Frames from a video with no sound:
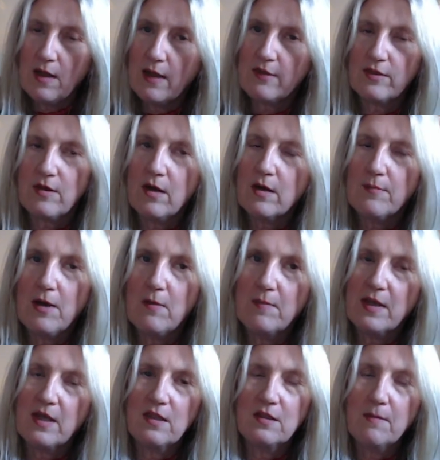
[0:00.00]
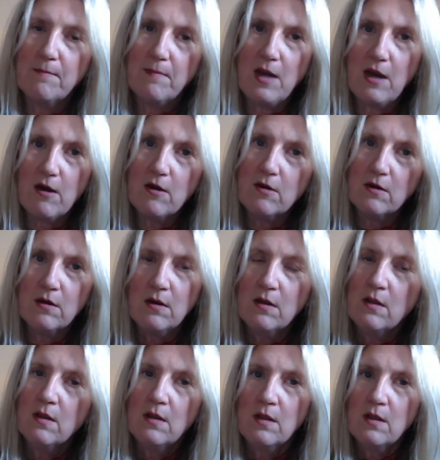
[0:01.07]
I thought about making the mare,
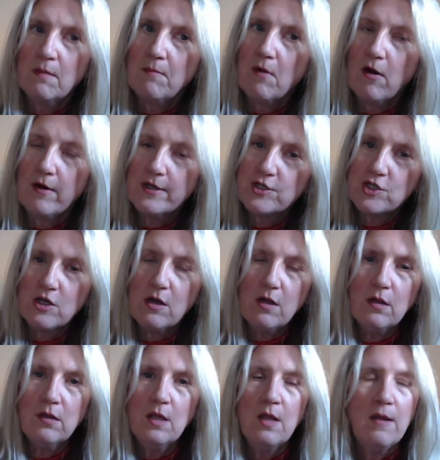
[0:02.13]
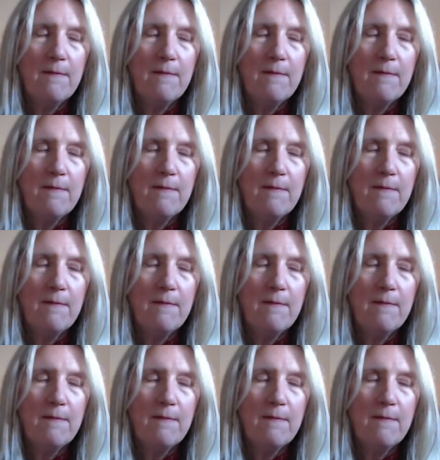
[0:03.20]
mare shawl,